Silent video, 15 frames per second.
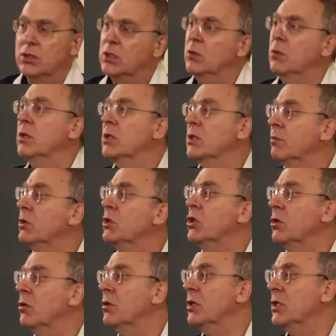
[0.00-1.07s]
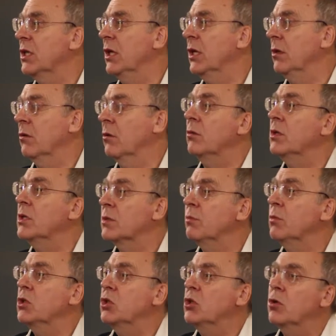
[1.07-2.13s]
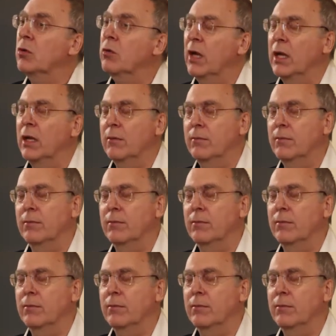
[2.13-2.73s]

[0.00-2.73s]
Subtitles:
to its maturity or its maturing.